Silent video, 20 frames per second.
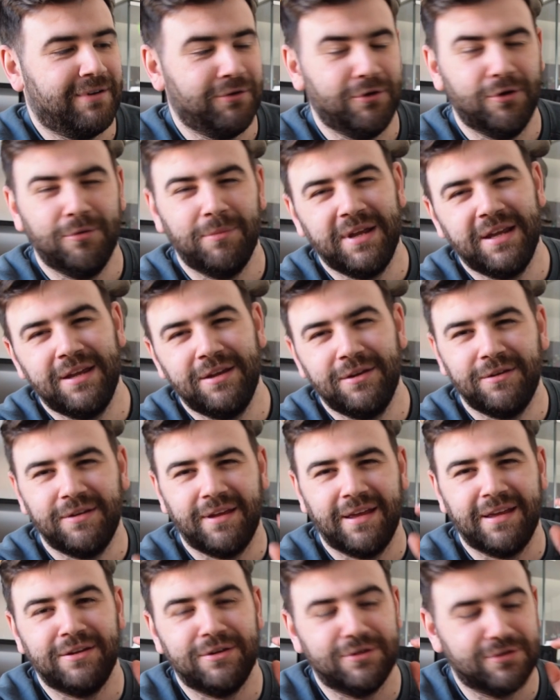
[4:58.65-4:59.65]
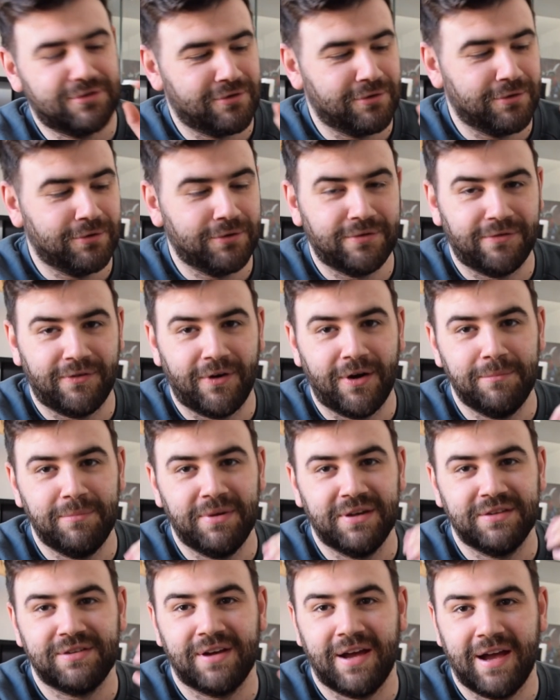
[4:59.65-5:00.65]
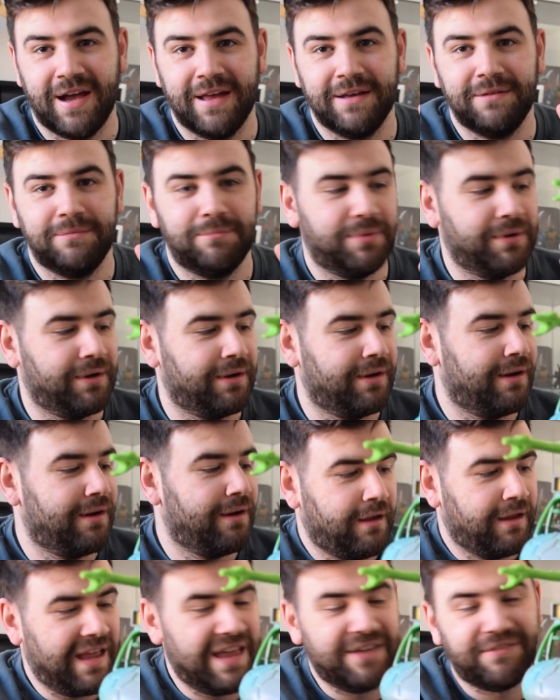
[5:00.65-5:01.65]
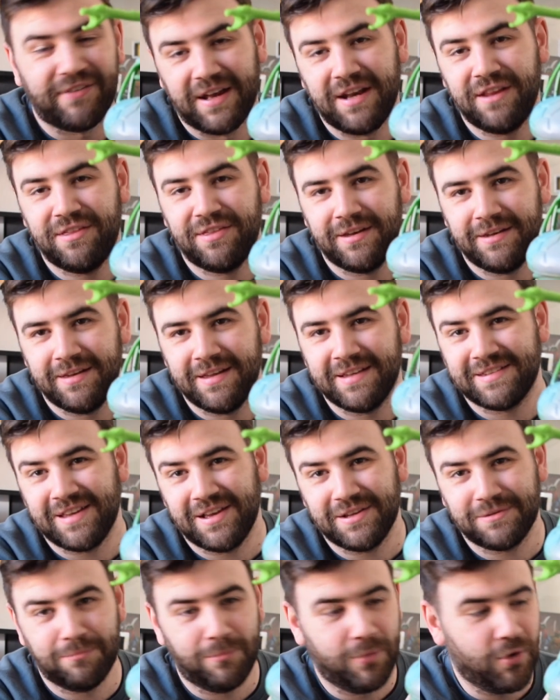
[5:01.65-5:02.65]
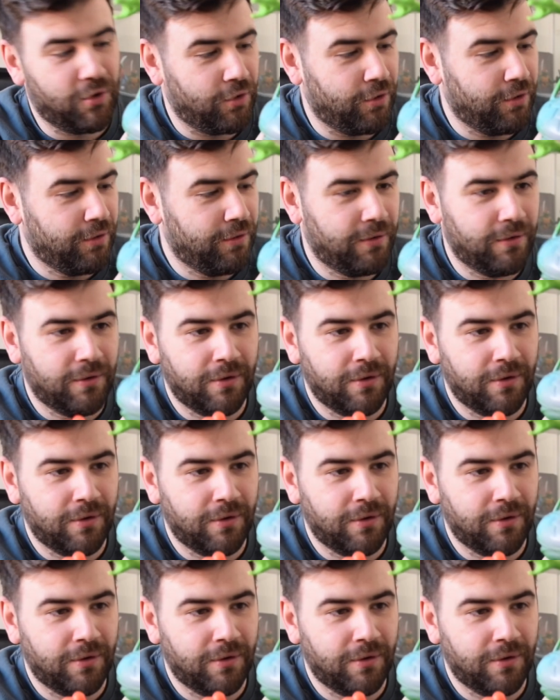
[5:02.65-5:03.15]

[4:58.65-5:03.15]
Normally, you struggle to find bits you had, but if anything, this has more.